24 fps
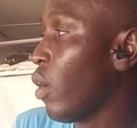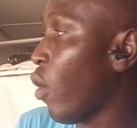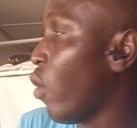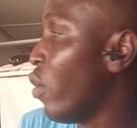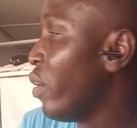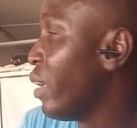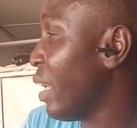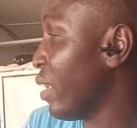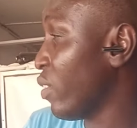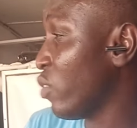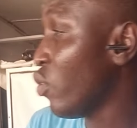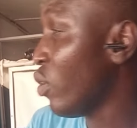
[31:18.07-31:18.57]

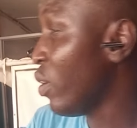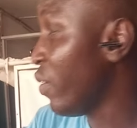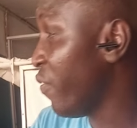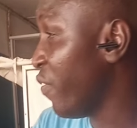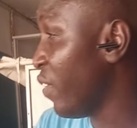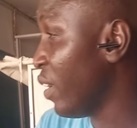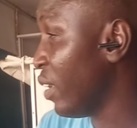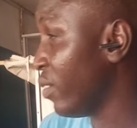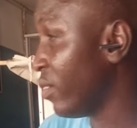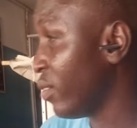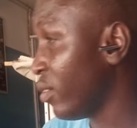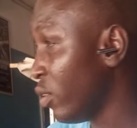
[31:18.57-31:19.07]
or there is no
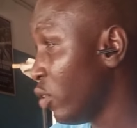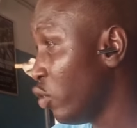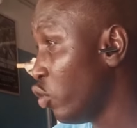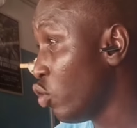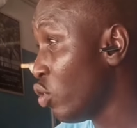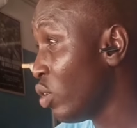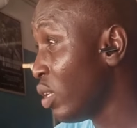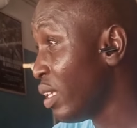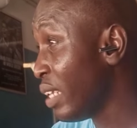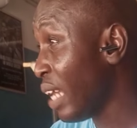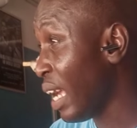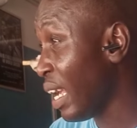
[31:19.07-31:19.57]
event?
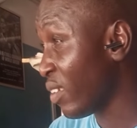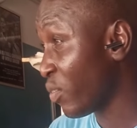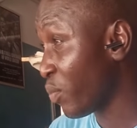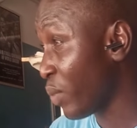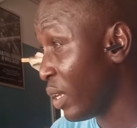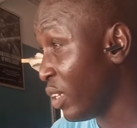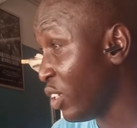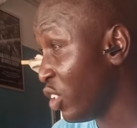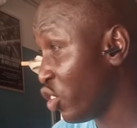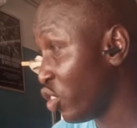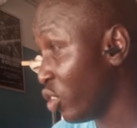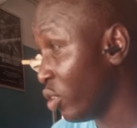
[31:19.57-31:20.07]
Do you need that
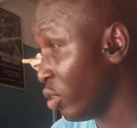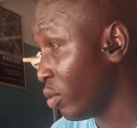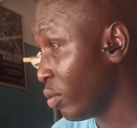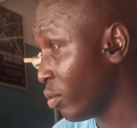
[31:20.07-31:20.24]
explanation?